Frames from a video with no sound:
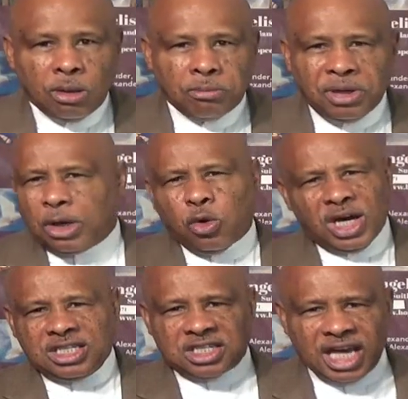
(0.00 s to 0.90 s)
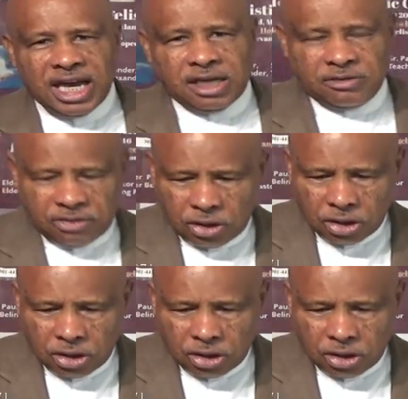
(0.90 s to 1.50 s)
but I wasn't saved.